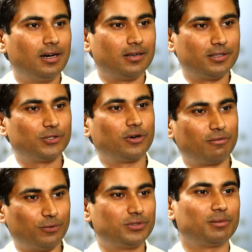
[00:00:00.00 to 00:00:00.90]
they sort
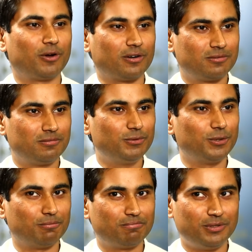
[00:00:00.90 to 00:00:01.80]
of lose the plot.
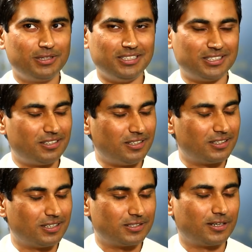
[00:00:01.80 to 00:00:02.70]
So these three
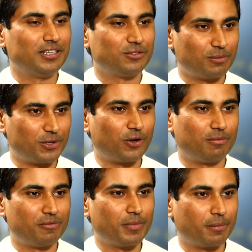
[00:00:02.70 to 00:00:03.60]
things, at least from the
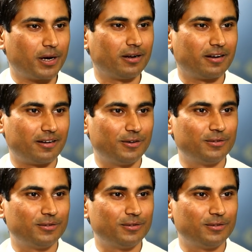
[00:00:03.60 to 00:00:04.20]
top of my mind right